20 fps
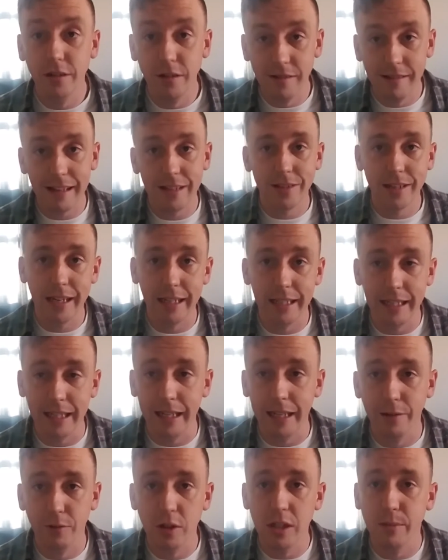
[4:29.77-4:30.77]

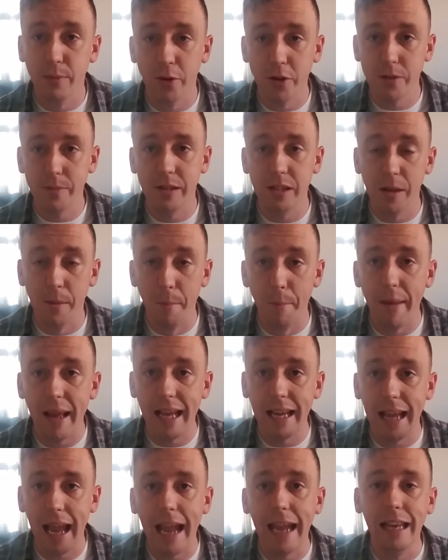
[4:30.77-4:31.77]
2018, there was supposed to be some
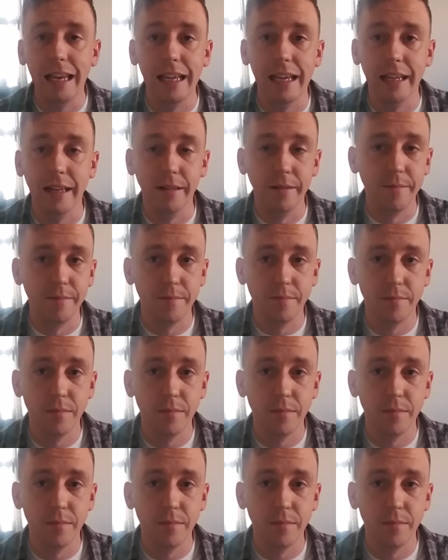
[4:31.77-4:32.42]
big alien